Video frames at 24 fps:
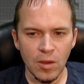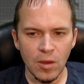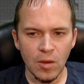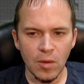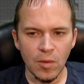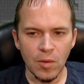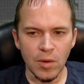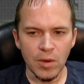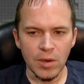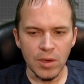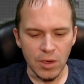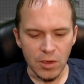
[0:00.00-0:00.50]

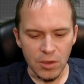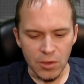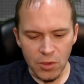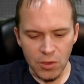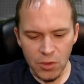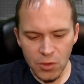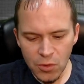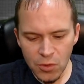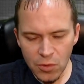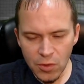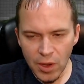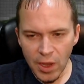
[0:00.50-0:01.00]
We're going to
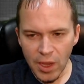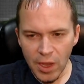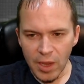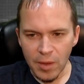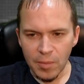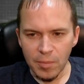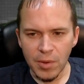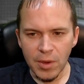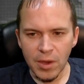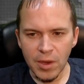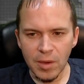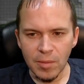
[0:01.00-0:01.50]
do a
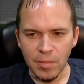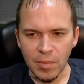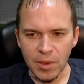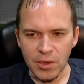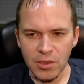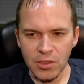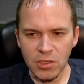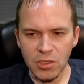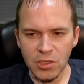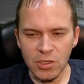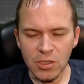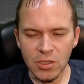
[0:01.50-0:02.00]

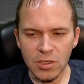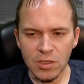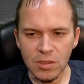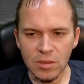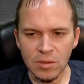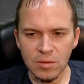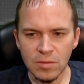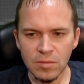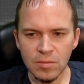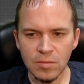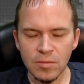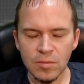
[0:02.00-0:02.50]
publish
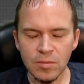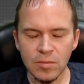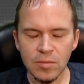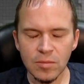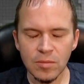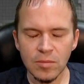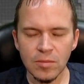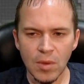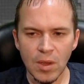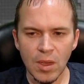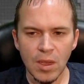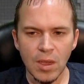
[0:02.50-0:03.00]

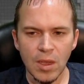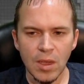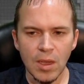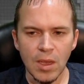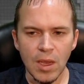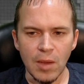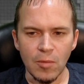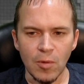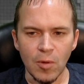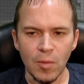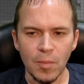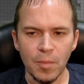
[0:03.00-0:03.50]

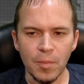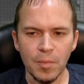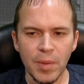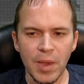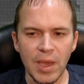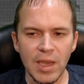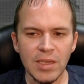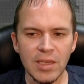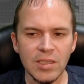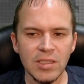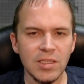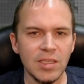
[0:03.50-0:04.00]
and we'll
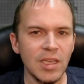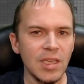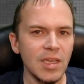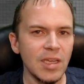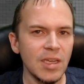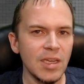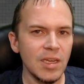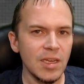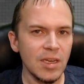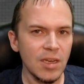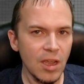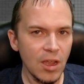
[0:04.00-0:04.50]
paste
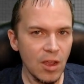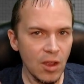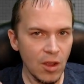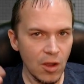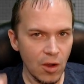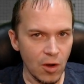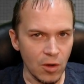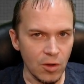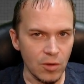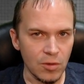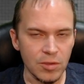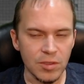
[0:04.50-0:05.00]
in
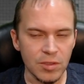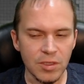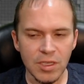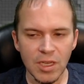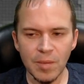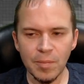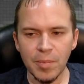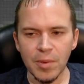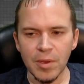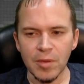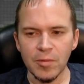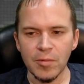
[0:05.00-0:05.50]
our little
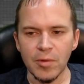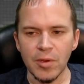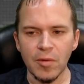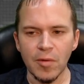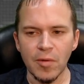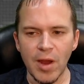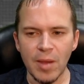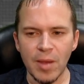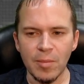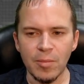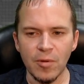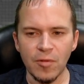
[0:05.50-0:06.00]
template we
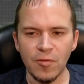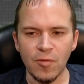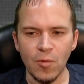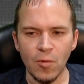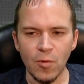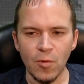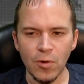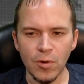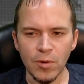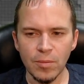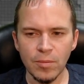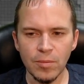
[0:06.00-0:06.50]
grabbed
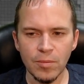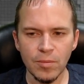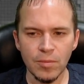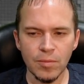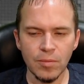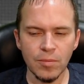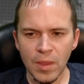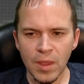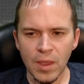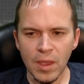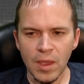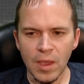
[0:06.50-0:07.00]
before
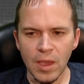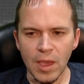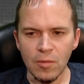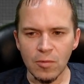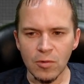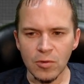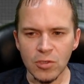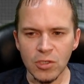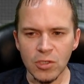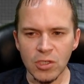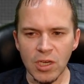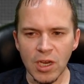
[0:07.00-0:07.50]
and
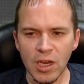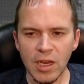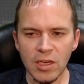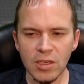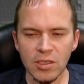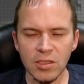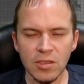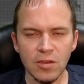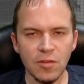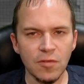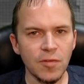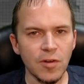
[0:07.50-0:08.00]
we'll
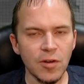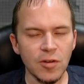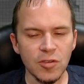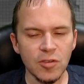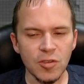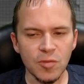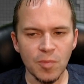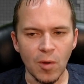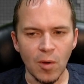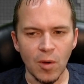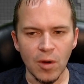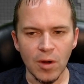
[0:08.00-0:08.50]
change the
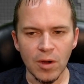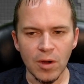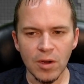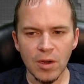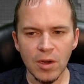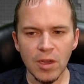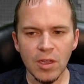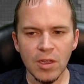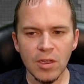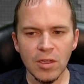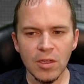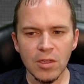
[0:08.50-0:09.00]
first
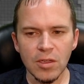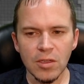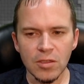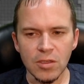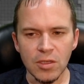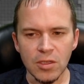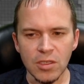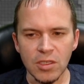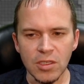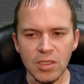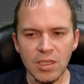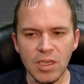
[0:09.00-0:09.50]
part
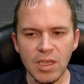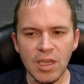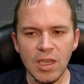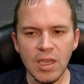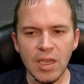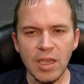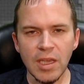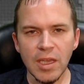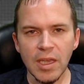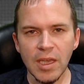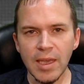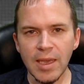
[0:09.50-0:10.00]
to
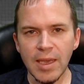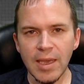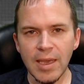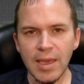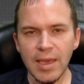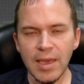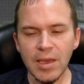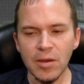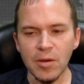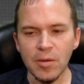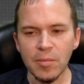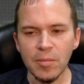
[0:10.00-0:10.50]

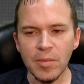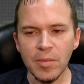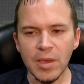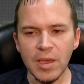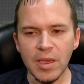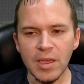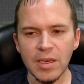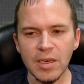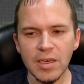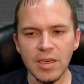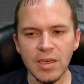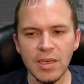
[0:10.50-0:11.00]

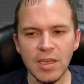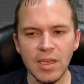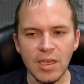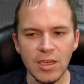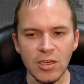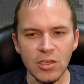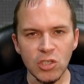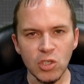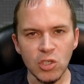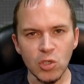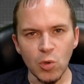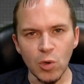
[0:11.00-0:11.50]

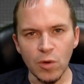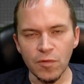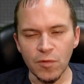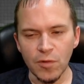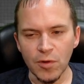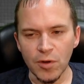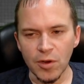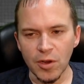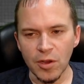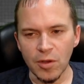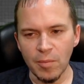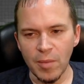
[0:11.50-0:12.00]
CMND, short
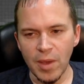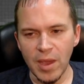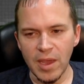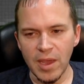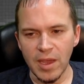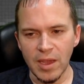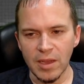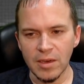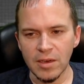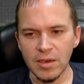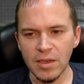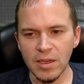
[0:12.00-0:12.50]
for
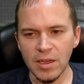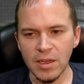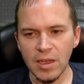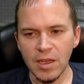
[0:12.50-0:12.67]
command.